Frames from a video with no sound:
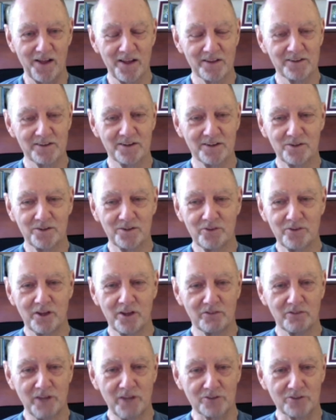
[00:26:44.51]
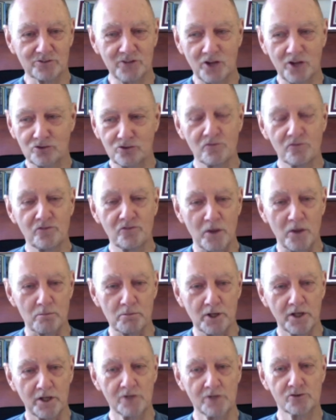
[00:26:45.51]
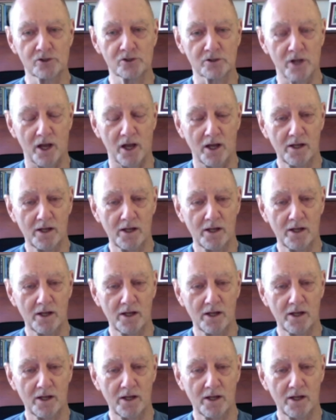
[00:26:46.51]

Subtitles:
You know, that doesn't fit me today.